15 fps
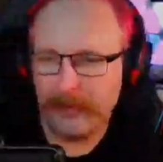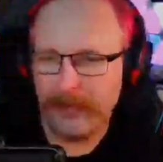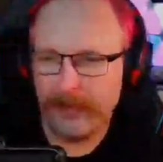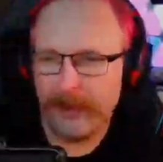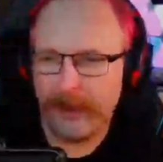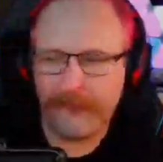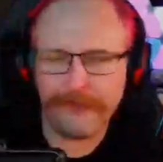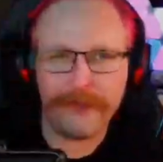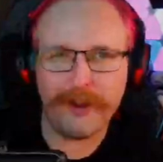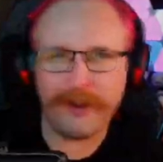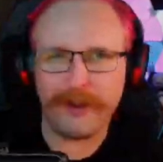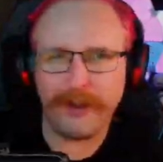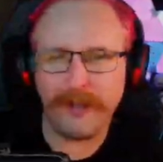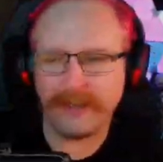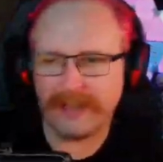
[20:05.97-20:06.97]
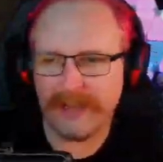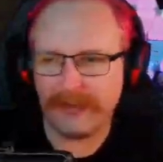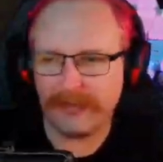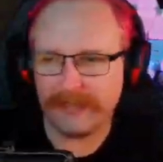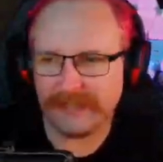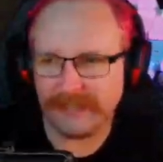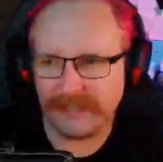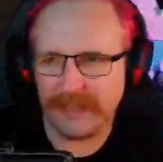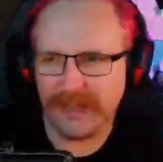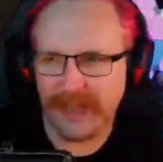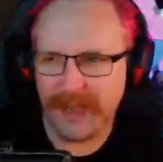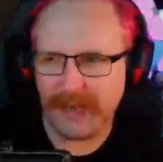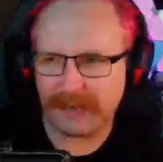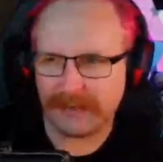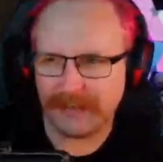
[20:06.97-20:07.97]
I forgot that was still
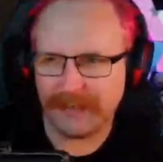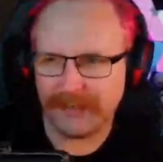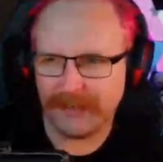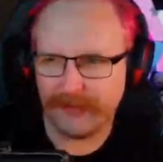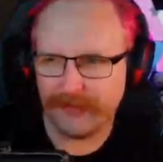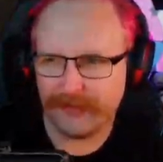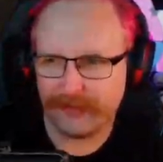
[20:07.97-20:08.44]
active!